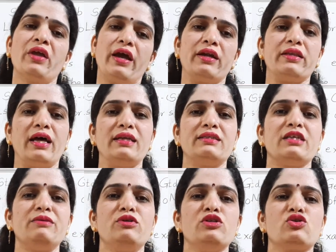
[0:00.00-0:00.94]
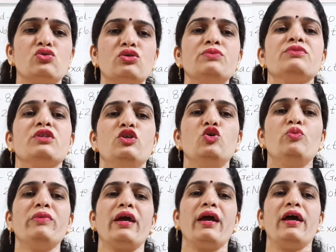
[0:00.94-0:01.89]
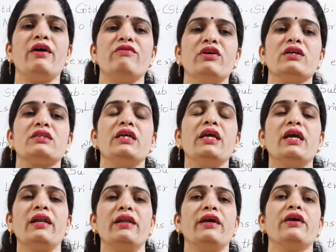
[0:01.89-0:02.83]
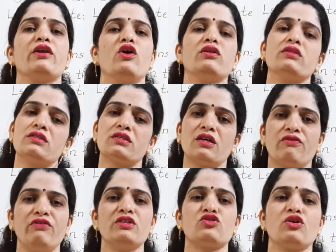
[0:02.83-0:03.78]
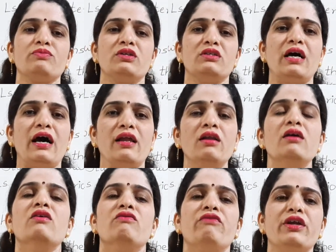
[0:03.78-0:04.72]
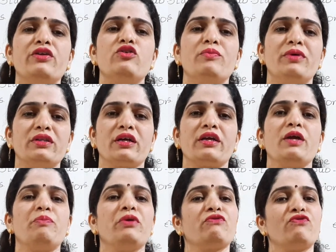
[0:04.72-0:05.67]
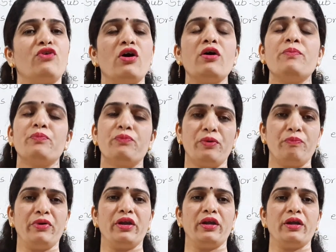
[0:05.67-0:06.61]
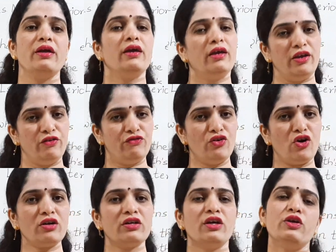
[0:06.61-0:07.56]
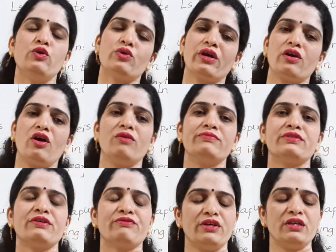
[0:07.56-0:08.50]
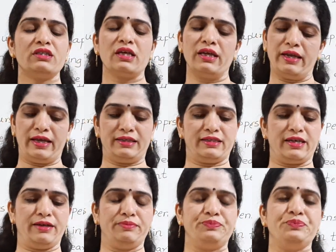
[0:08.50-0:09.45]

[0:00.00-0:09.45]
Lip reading: At that time also, you may have a thick layer on the surface of the dal when your mother keep it for preparing. If not, you can observe it next time.